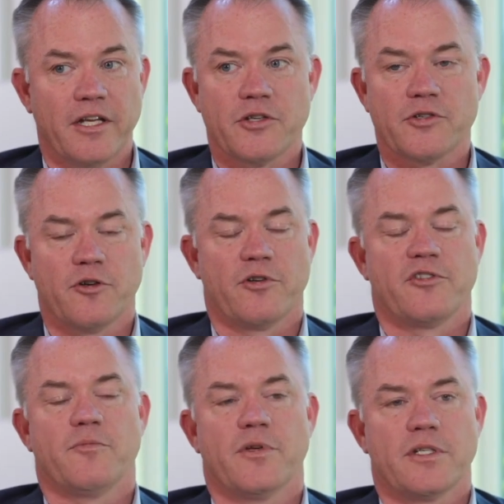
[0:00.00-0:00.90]
like so much
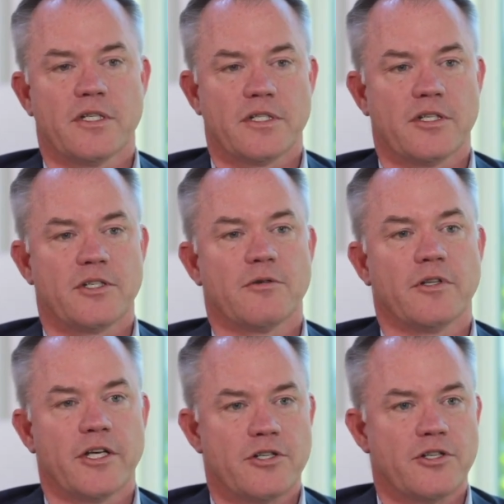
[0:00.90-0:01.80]
of business, it's the
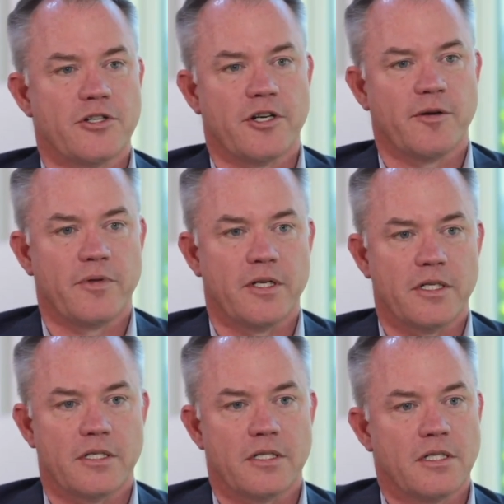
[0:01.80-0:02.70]
relationship that
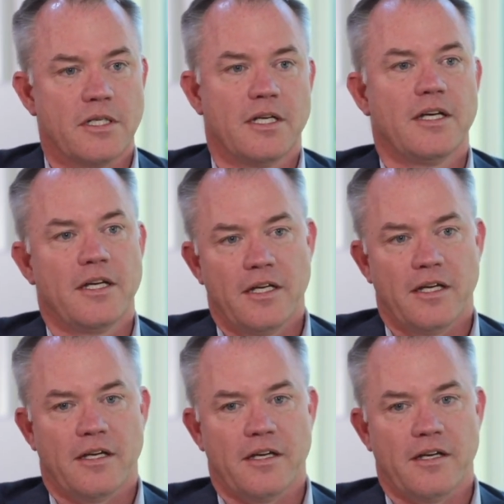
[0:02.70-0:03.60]
is
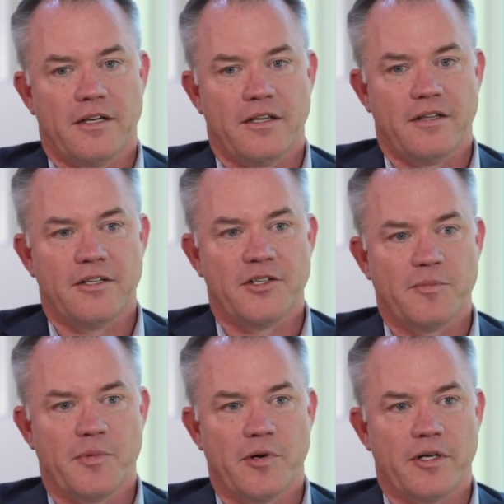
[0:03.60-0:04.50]
that's
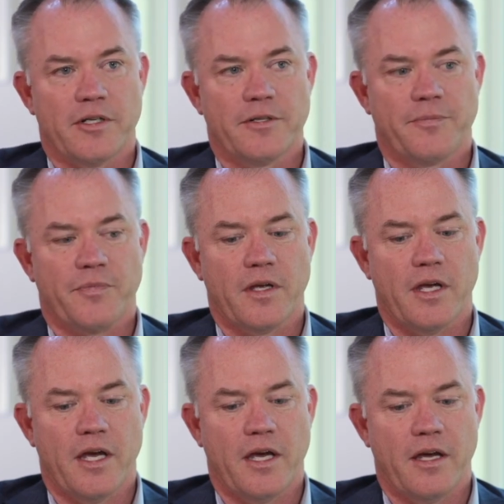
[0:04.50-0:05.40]
important.
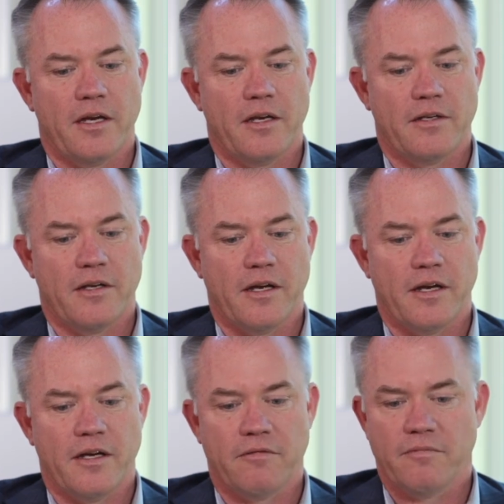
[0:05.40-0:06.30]
And
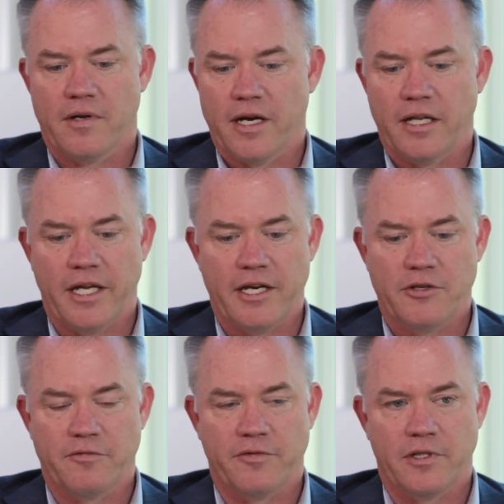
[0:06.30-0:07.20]
I liked
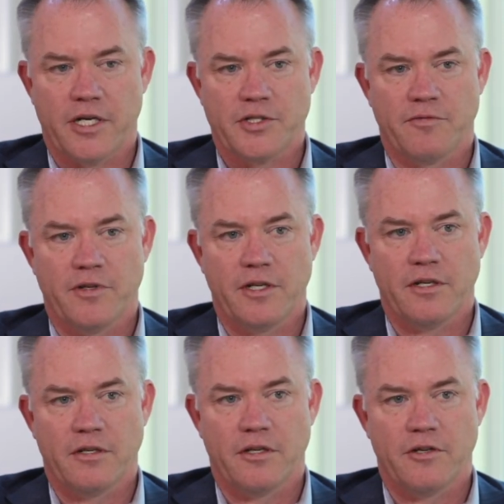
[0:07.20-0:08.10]
your
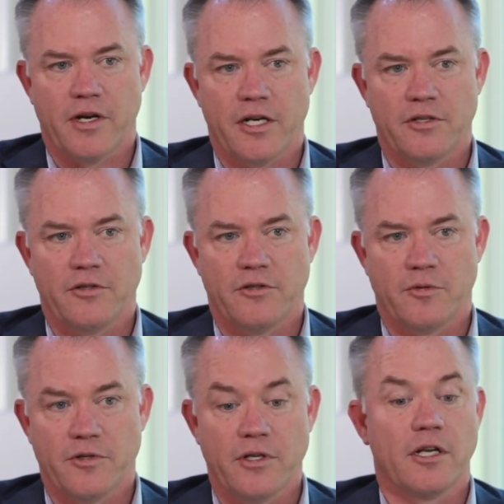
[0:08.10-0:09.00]
philosophy and your attitude
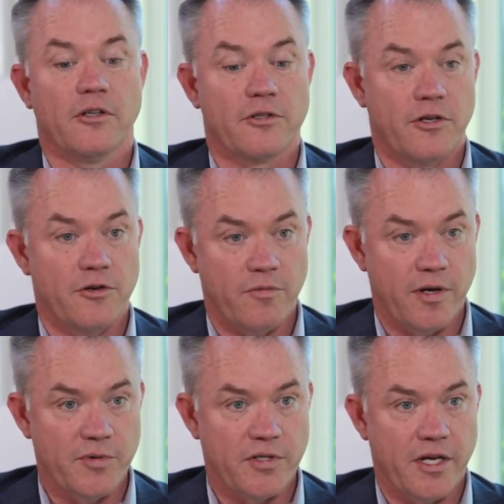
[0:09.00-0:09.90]
towards it. And I looked on your
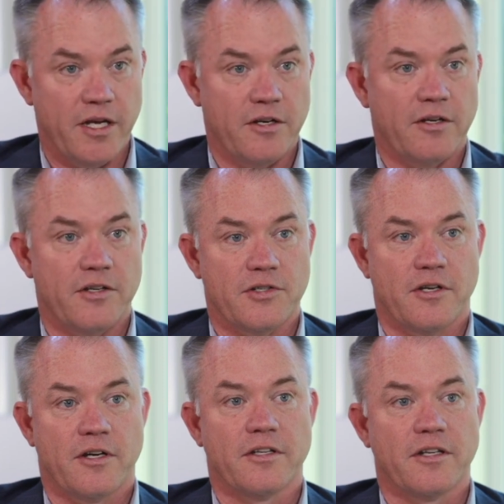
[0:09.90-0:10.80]
website, and I
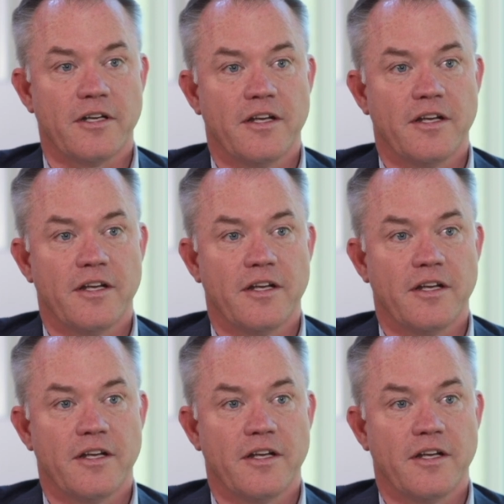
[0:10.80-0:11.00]
saw that